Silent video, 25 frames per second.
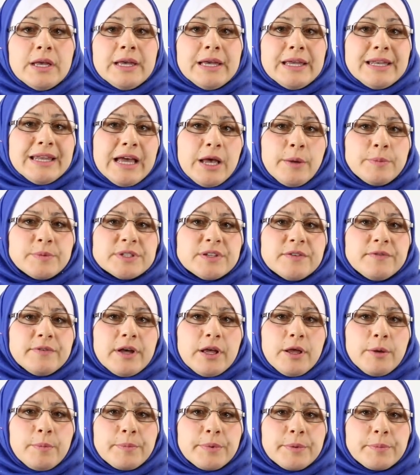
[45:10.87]
It helps
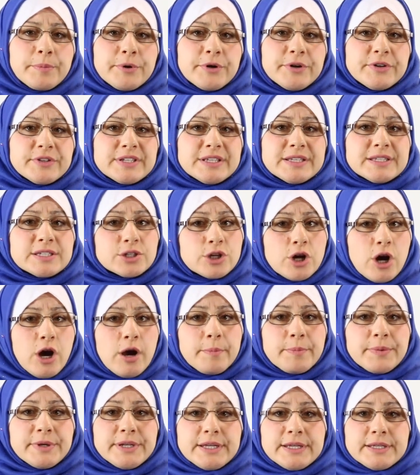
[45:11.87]
develop a person's
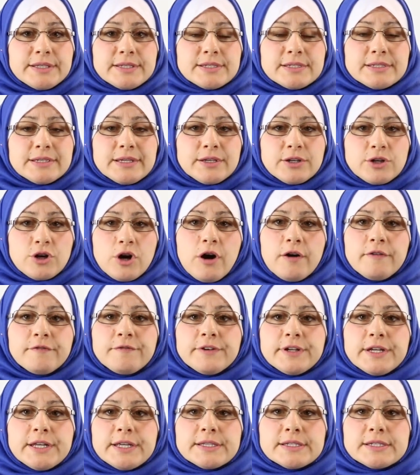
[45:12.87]
competence and
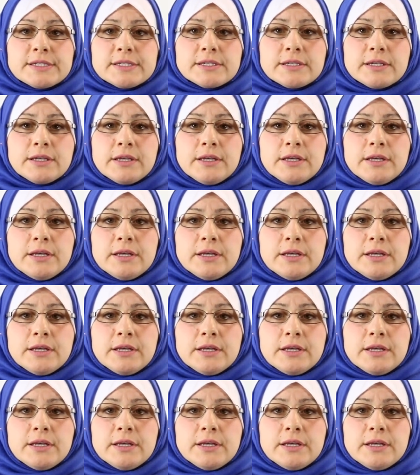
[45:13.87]
confidence.